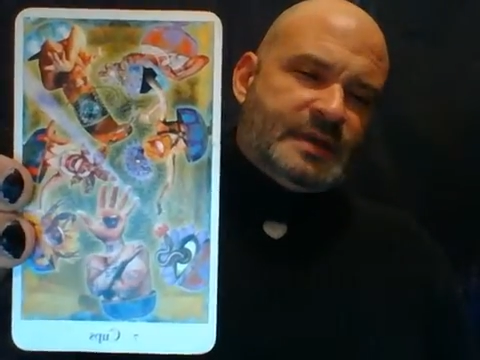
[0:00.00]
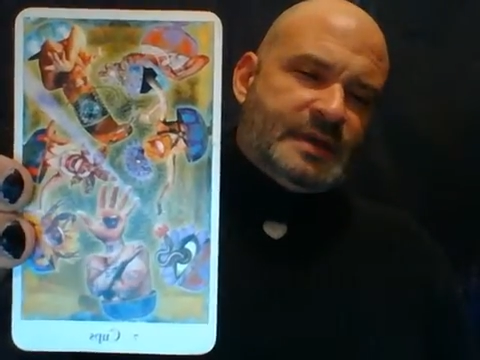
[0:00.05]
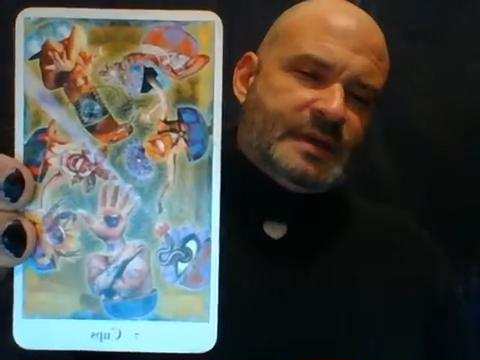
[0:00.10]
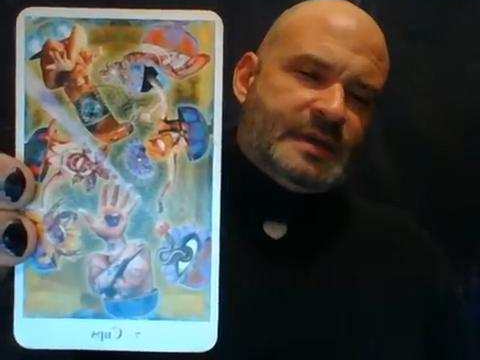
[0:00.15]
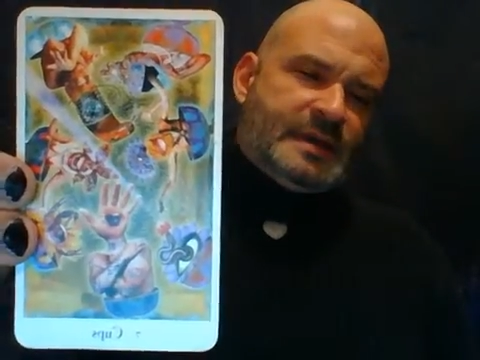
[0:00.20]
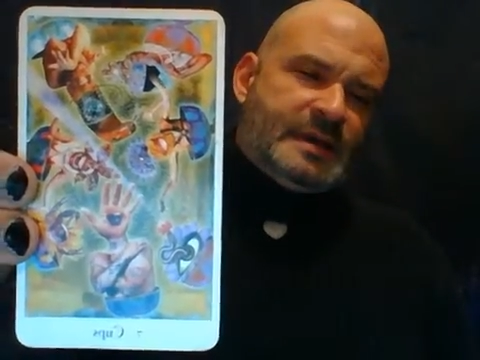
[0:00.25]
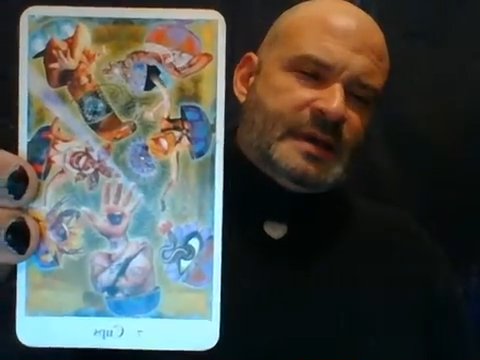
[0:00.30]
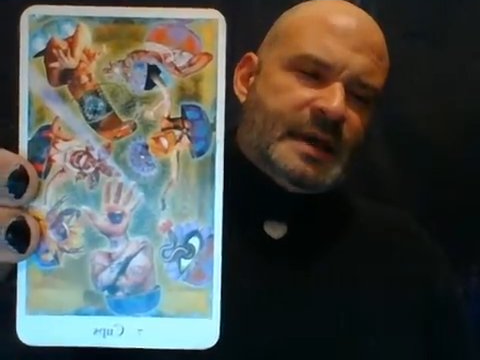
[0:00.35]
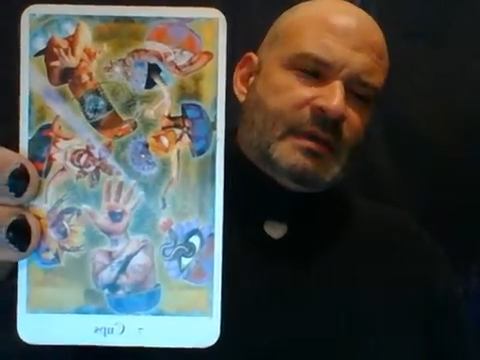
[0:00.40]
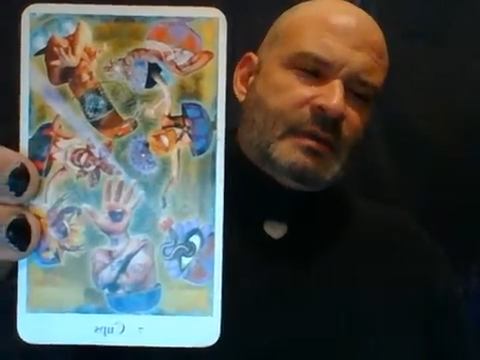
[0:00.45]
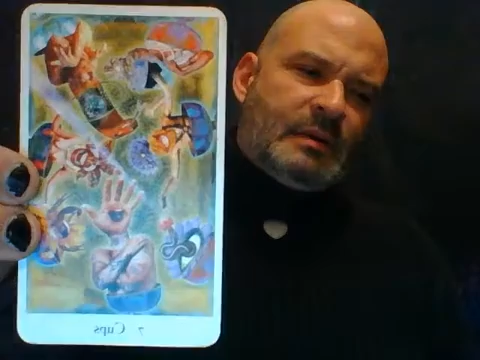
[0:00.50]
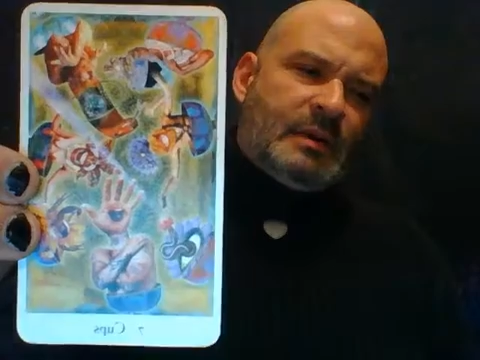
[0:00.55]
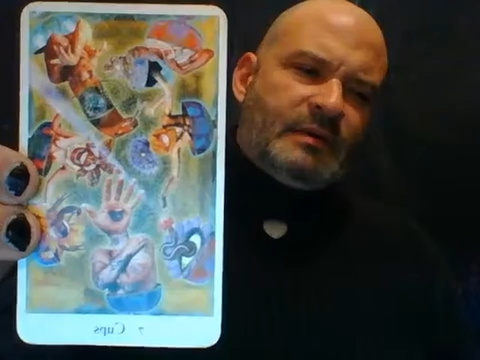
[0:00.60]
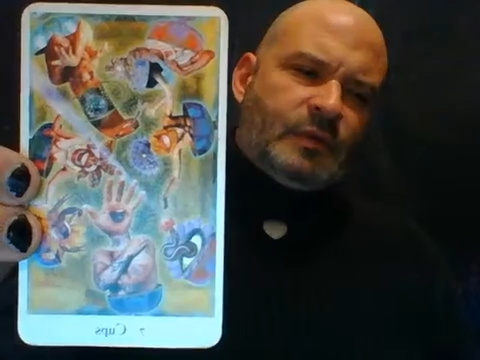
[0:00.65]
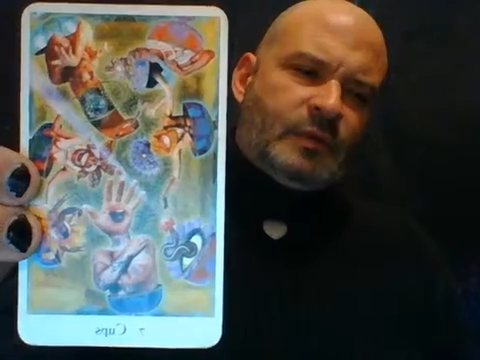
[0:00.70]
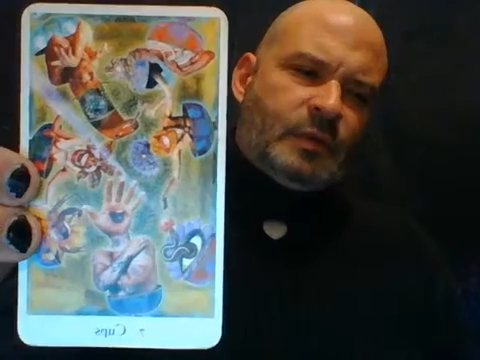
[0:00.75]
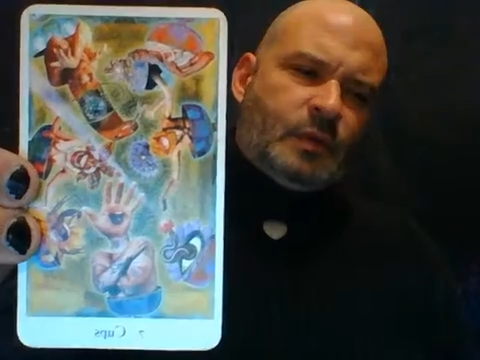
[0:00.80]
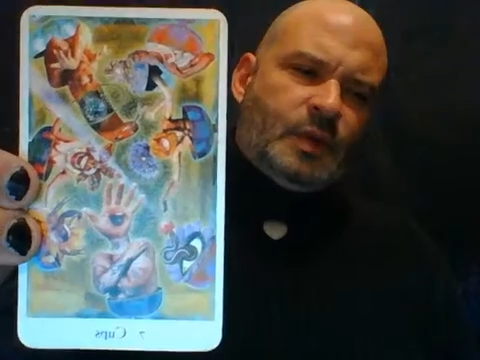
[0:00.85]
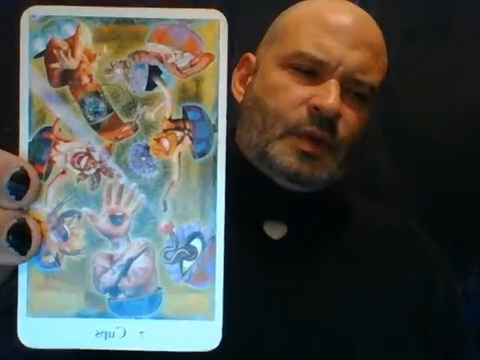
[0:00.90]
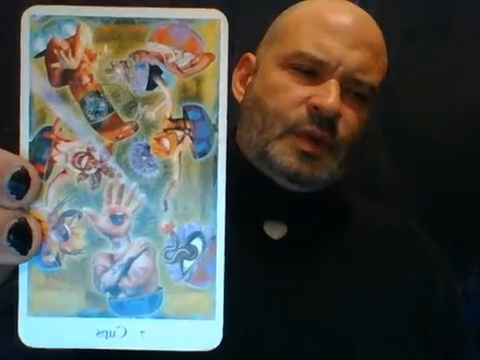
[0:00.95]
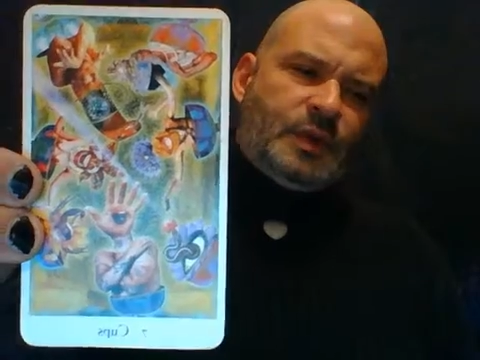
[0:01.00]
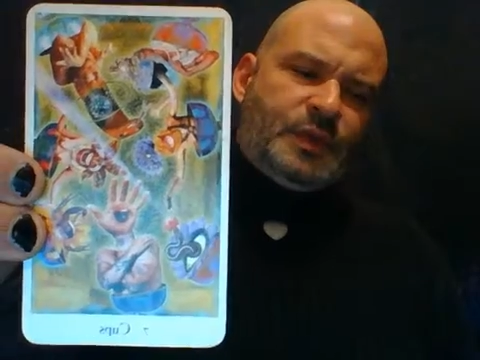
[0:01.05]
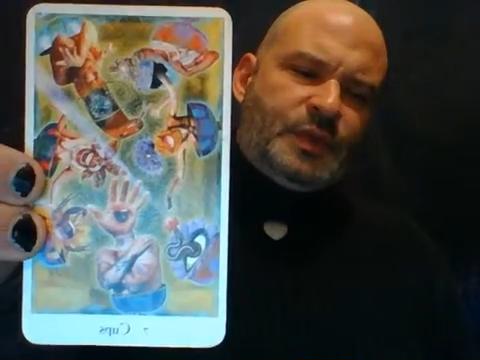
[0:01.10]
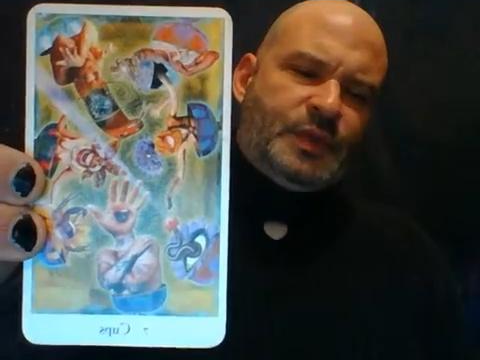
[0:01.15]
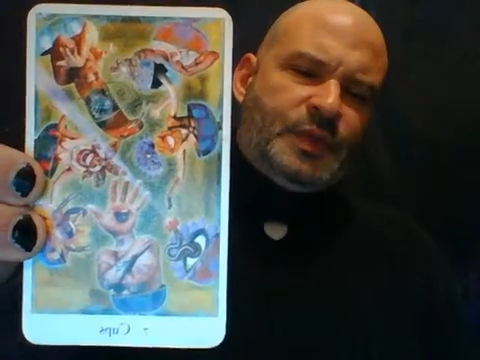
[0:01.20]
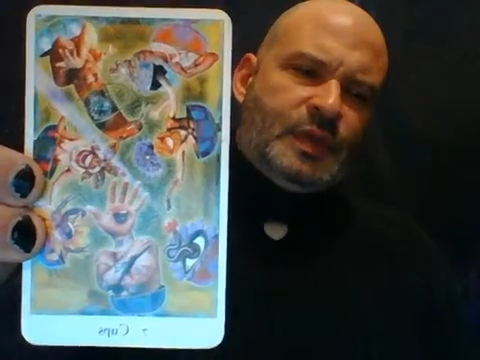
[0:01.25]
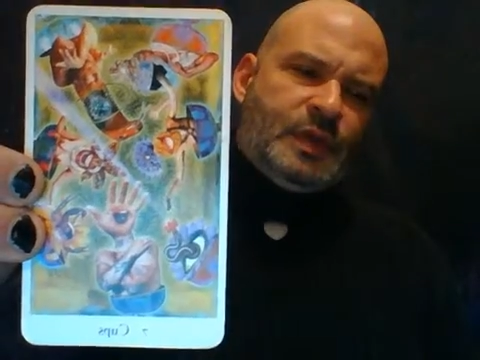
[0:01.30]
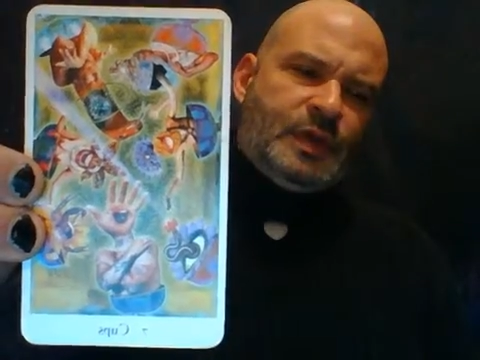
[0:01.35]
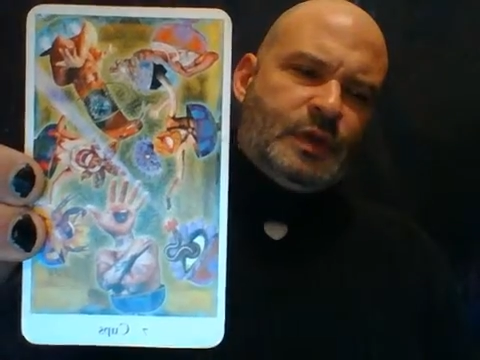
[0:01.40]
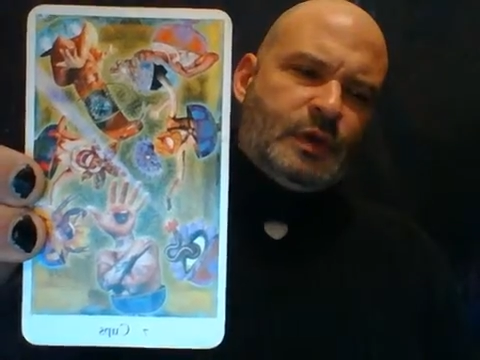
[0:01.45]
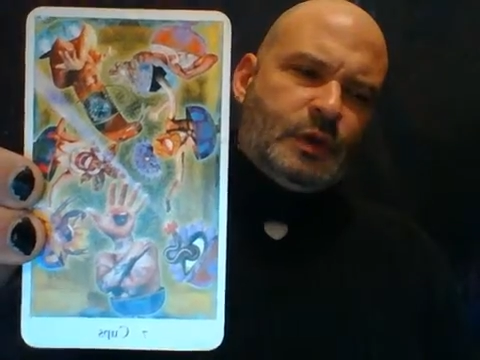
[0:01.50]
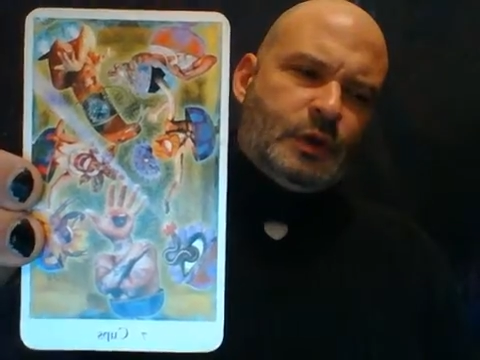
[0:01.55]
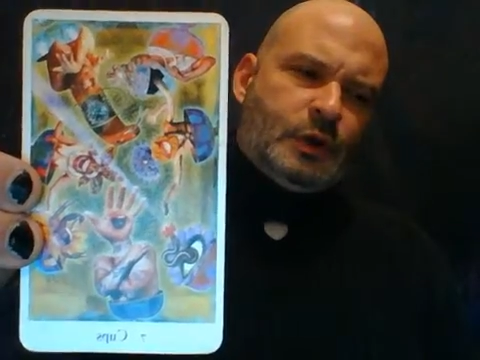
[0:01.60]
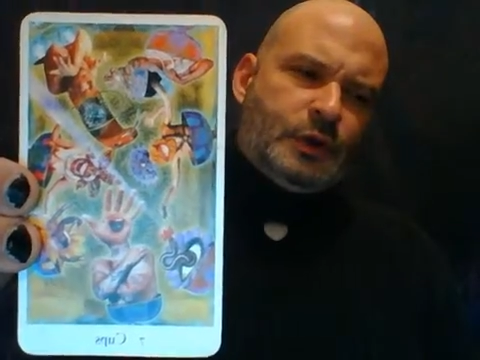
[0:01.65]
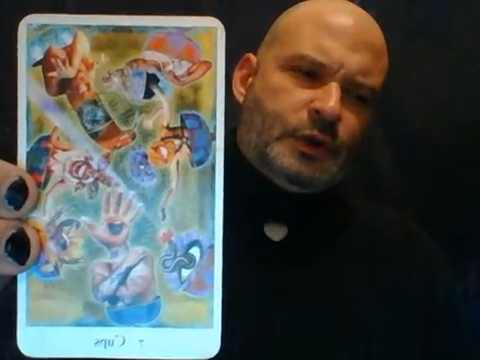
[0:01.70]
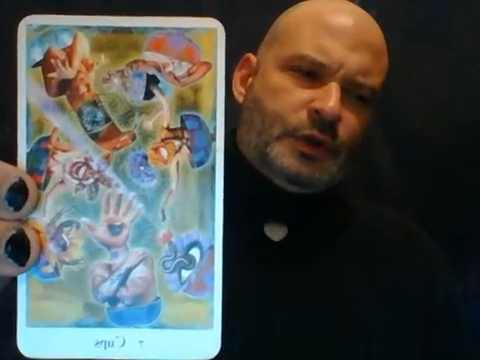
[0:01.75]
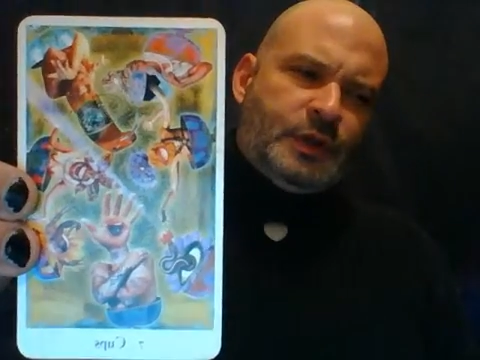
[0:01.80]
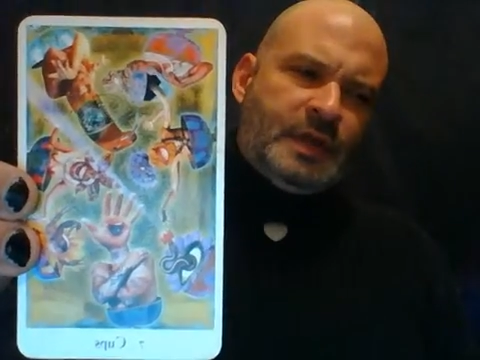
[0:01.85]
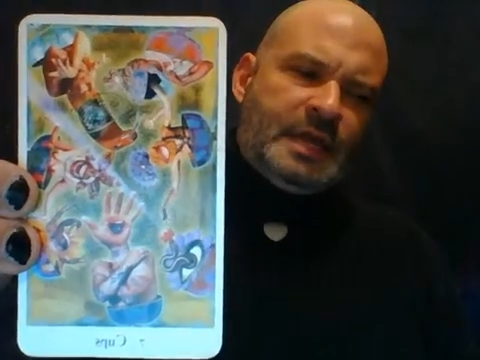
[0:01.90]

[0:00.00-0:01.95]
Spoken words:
However, with the Earth